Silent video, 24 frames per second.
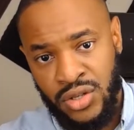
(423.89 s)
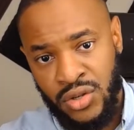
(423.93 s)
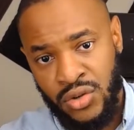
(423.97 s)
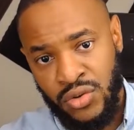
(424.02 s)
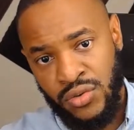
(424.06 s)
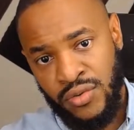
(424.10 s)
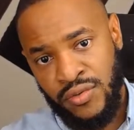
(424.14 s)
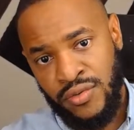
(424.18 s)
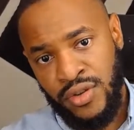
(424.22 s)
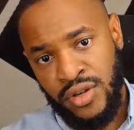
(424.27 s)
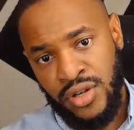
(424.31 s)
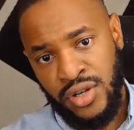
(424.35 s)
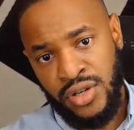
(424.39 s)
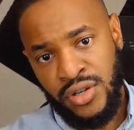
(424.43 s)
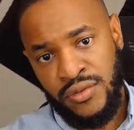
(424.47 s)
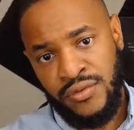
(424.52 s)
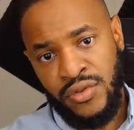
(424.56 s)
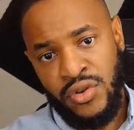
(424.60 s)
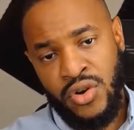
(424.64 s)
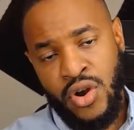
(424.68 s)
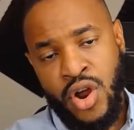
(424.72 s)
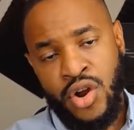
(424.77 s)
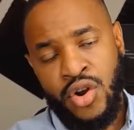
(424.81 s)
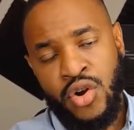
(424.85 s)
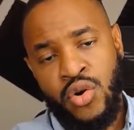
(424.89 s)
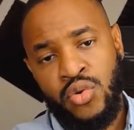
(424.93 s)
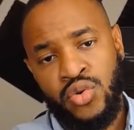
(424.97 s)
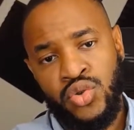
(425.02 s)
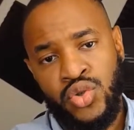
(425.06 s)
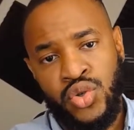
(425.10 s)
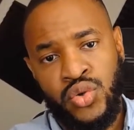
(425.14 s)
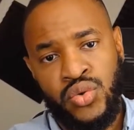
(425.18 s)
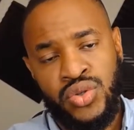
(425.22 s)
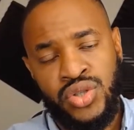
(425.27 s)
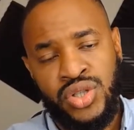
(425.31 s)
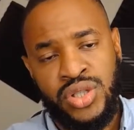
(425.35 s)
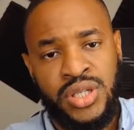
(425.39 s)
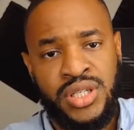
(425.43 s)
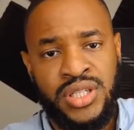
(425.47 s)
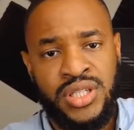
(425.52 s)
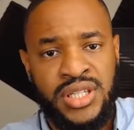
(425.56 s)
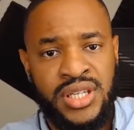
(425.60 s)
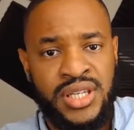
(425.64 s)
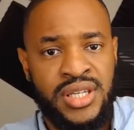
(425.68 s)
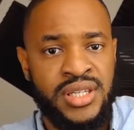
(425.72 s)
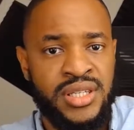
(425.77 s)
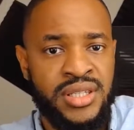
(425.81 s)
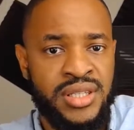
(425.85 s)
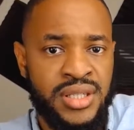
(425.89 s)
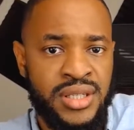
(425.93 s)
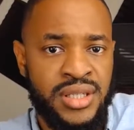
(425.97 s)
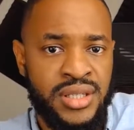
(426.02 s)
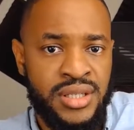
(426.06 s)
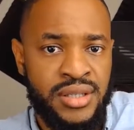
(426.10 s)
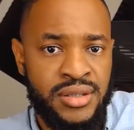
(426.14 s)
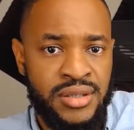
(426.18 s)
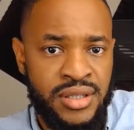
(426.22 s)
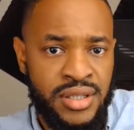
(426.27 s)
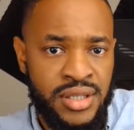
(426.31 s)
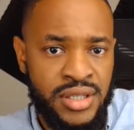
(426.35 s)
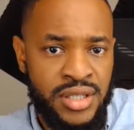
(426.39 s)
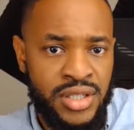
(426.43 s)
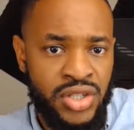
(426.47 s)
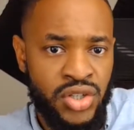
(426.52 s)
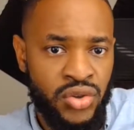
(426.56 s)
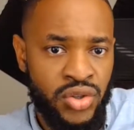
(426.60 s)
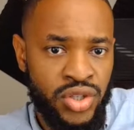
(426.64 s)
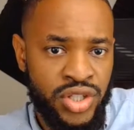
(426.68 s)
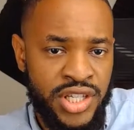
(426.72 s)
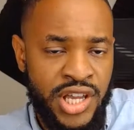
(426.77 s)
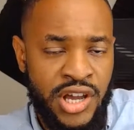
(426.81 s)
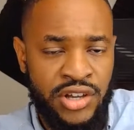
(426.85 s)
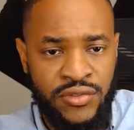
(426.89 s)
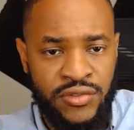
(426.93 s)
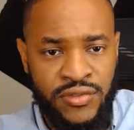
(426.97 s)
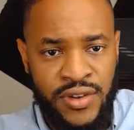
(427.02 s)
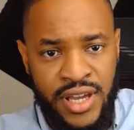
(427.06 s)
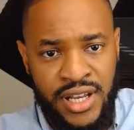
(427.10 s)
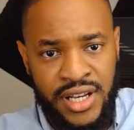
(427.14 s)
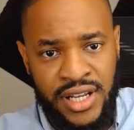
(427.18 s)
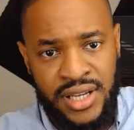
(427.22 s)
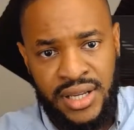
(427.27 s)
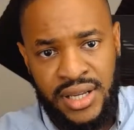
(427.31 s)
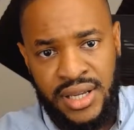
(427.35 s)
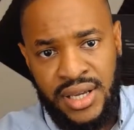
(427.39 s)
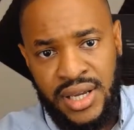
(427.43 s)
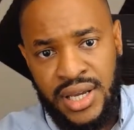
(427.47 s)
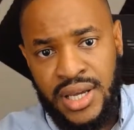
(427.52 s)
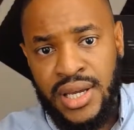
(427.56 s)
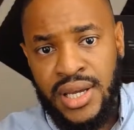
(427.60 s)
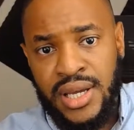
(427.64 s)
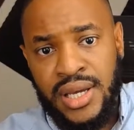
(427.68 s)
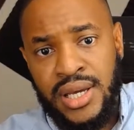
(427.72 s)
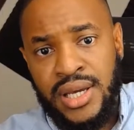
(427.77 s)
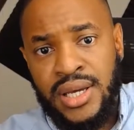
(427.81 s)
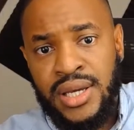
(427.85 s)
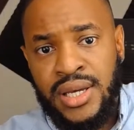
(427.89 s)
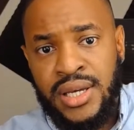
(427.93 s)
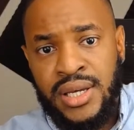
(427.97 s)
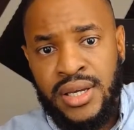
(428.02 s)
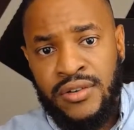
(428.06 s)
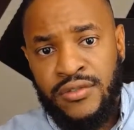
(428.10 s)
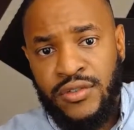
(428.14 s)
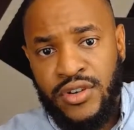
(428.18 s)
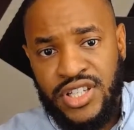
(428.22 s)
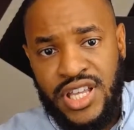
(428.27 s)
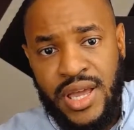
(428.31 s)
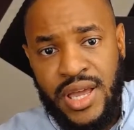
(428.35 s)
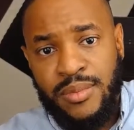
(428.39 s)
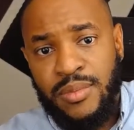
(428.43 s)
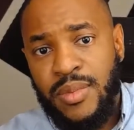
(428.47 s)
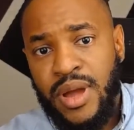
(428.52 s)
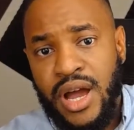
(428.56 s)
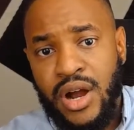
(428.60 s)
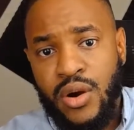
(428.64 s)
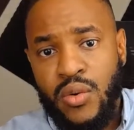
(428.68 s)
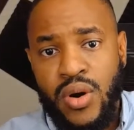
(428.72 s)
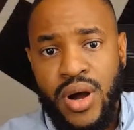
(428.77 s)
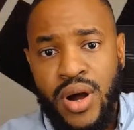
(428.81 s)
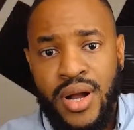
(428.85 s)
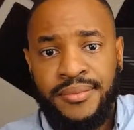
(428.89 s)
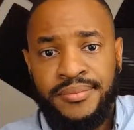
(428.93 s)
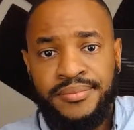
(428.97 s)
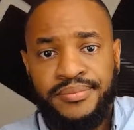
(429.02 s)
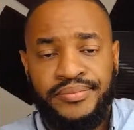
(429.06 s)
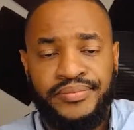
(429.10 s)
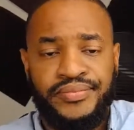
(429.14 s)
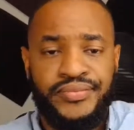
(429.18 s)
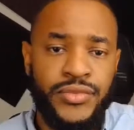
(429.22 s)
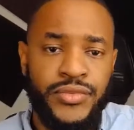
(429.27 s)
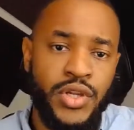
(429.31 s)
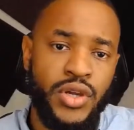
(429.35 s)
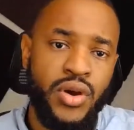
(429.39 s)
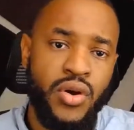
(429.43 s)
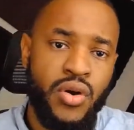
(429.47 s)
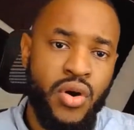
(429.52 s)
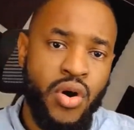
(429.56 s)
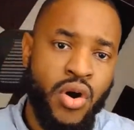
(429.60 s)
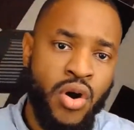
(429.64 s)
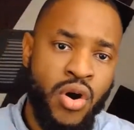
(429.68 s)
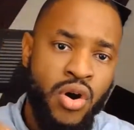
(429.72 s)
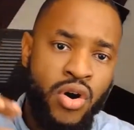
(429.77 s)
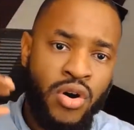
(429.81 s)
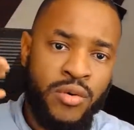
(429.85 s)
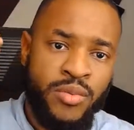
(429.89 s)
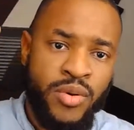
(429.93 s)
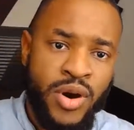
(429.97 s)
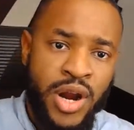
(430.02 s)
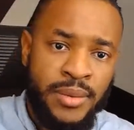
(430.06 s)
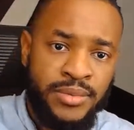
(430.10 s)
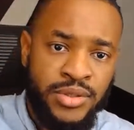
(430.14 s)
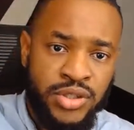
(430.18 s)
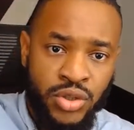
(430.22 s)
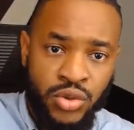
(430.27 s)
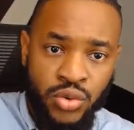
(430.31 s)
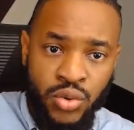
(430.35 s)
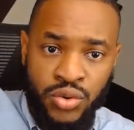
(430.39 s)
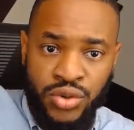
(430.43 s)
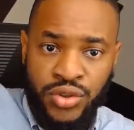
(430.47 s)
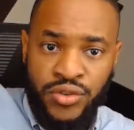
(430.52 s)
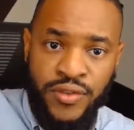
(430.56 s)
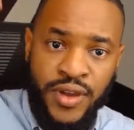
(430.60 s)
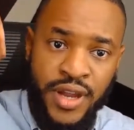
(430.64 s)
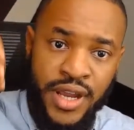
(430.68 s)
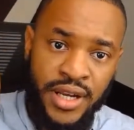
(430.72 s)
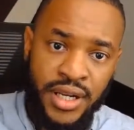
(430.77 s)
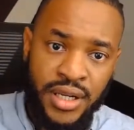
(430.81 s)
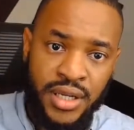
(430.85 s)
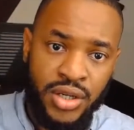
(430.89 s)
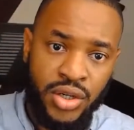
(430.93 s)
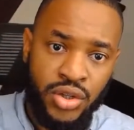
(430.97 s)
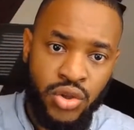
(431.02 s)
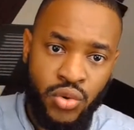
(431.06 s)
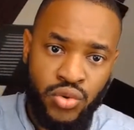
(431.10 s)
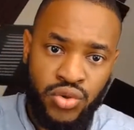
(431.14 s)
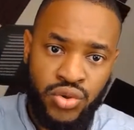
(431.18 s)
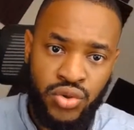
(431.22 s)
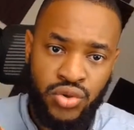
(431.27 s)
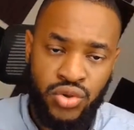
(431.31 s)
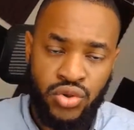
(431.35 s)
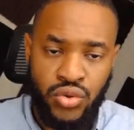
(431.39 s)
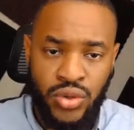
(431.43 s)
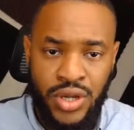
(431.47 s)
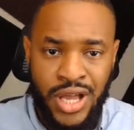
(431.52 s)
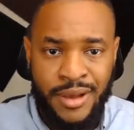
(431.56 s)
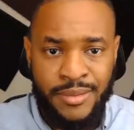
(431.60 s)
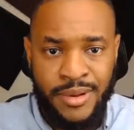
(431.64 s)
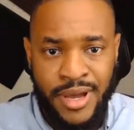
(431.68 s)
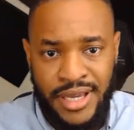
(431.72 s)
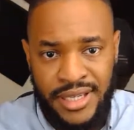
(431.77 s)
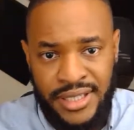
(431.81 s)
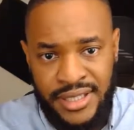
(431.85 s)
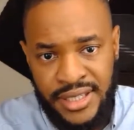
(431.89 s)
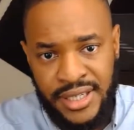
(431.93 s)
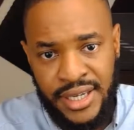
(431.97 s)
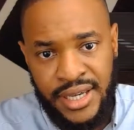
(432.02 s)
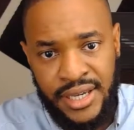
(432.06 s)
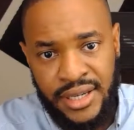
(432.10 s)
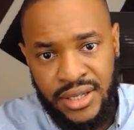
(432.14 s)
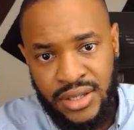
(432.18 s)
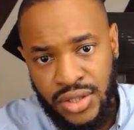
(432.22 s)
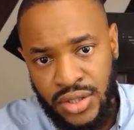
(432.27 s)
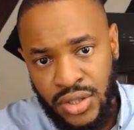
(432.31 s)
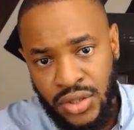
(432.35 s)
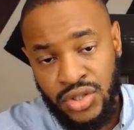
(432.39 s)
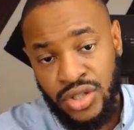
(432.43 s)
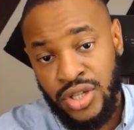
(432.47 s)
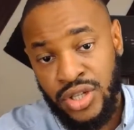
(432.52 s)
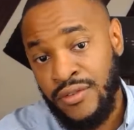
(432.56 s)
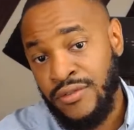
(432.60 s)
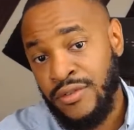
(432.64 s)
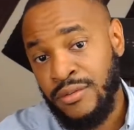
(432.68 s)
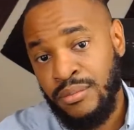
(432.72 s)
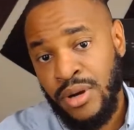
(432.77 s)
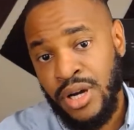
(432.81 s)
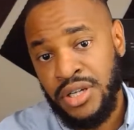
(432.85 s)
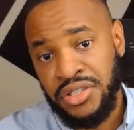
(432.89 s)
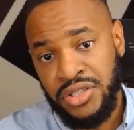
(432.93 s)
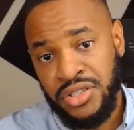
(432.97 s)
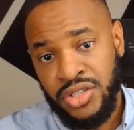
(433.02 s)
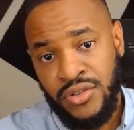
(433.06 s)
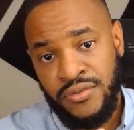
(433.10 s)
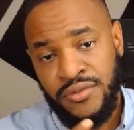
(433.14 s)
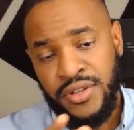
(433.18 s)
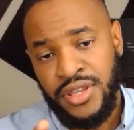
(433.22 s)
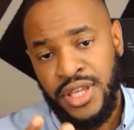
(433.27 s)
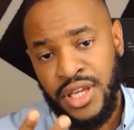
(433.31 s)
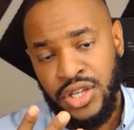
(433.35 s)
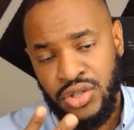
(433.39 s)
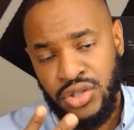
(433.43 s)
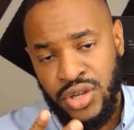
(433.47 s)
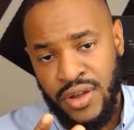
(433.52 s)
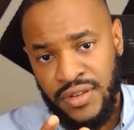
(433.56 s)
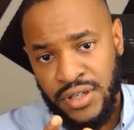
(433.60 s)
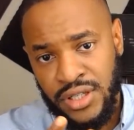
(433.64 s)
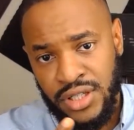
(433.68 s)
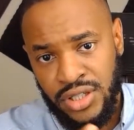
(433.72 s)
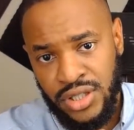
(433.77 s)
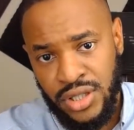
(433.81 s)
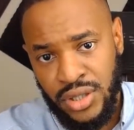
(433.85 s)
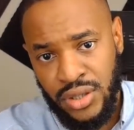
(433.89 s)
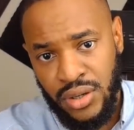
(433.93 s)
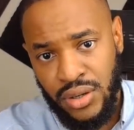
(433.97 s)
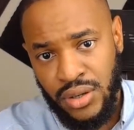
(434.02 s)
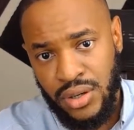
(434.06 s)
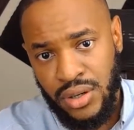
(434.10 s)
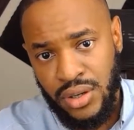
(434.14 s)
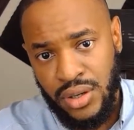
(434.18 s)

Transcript: If your agriculture is in the south of Haiti, for example, Miagwan, or perhaps in the north of Haiti, closer to Cap Haitien, there's different bugs, there's different things you have to consider,